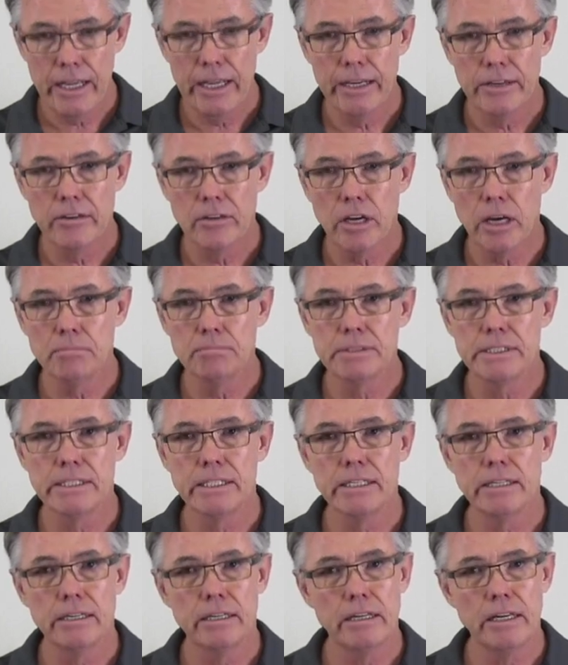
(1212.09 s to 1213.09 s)
a top
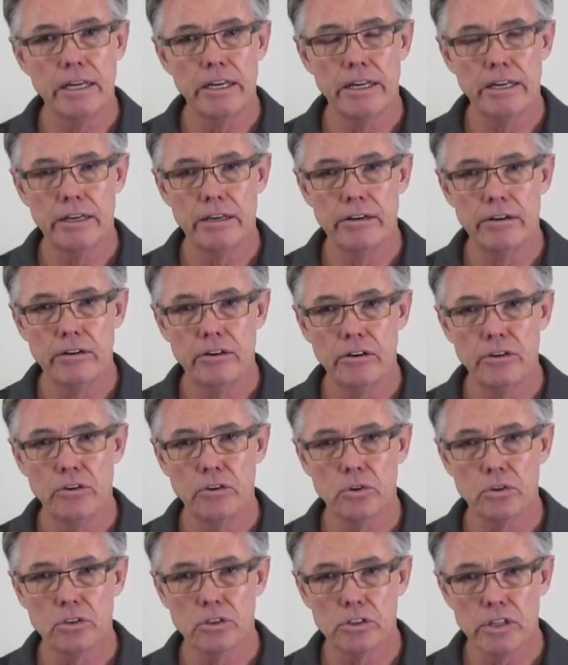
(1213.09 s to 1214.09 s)
sear in
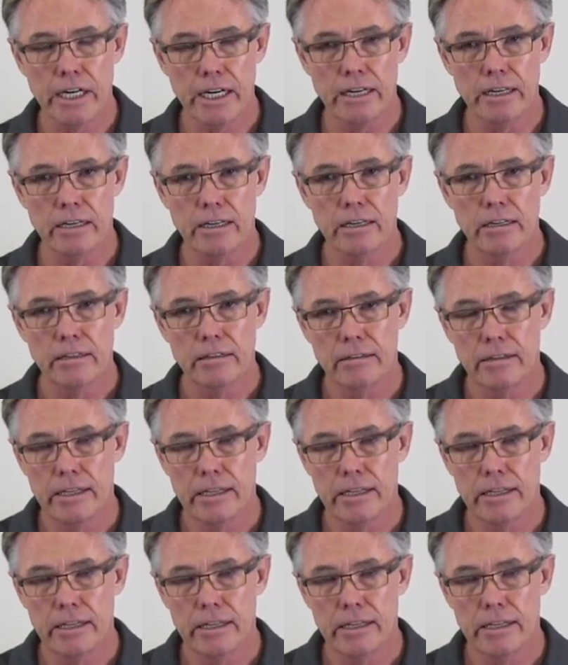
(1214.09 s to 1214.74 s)
your trigger